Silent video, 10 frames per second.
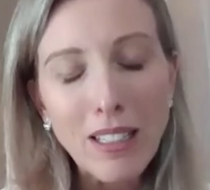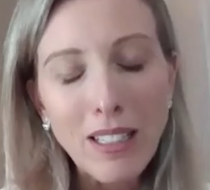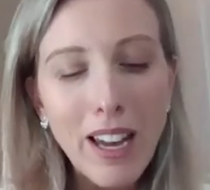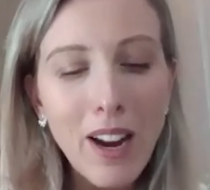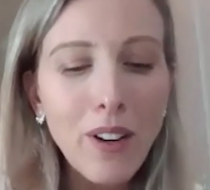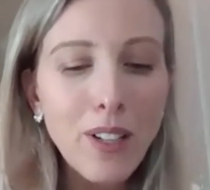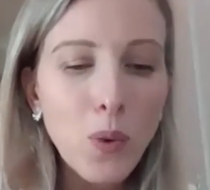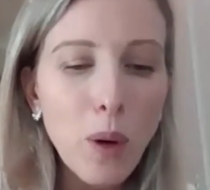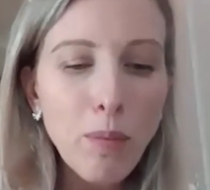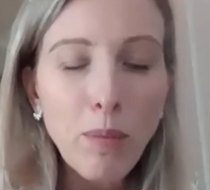is the areas
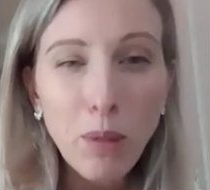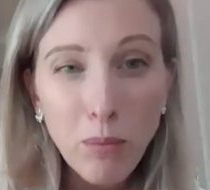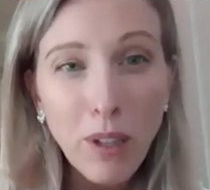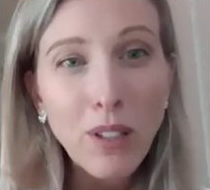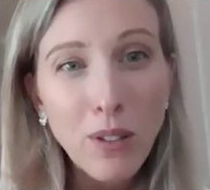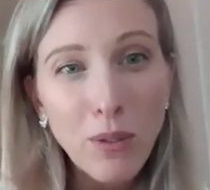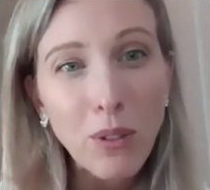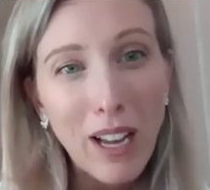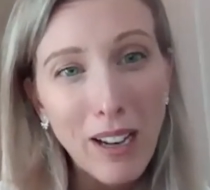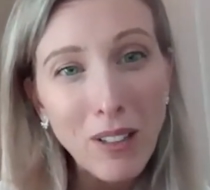where people most
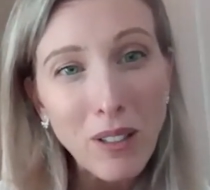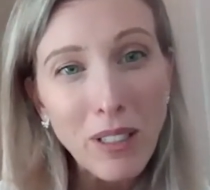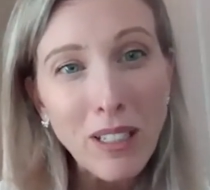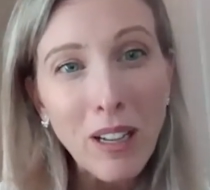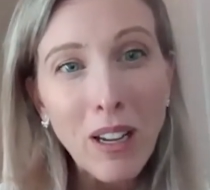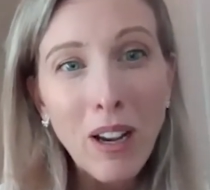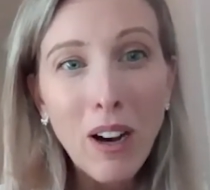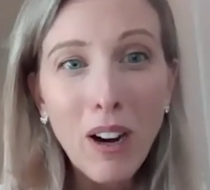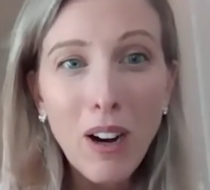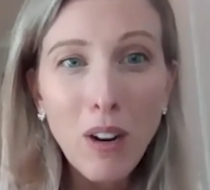fall out
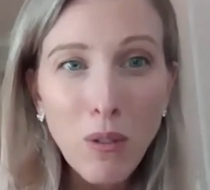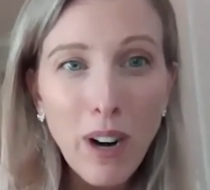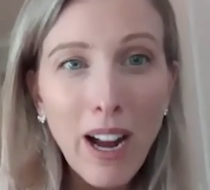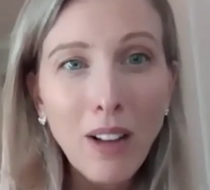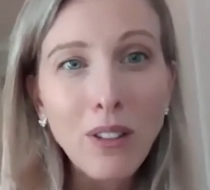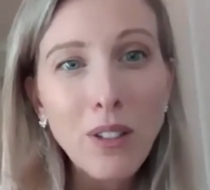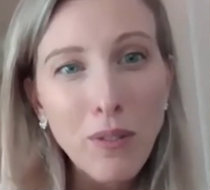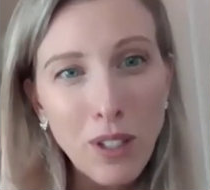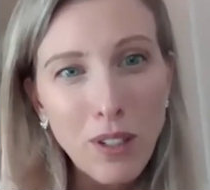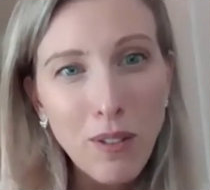are around the
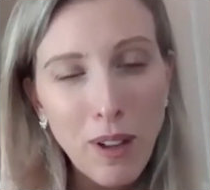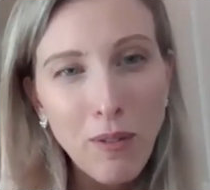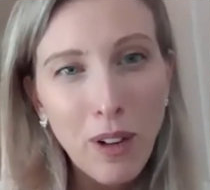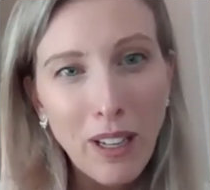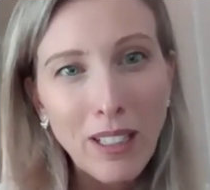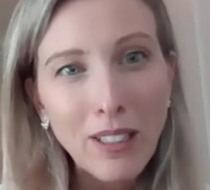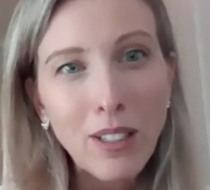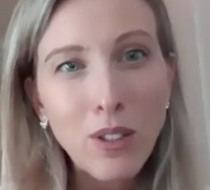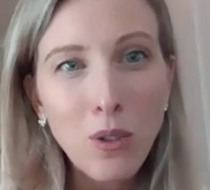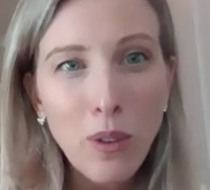division of their
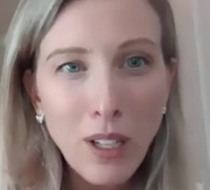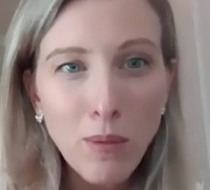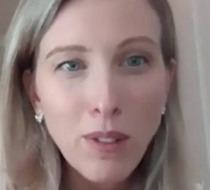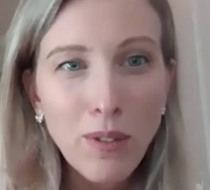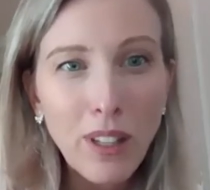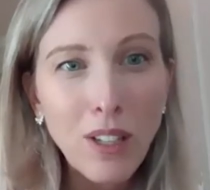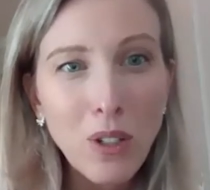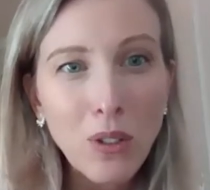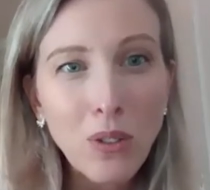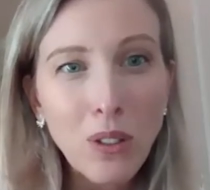finances and arrangements for their
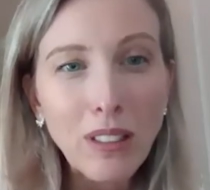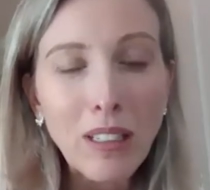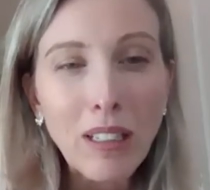children.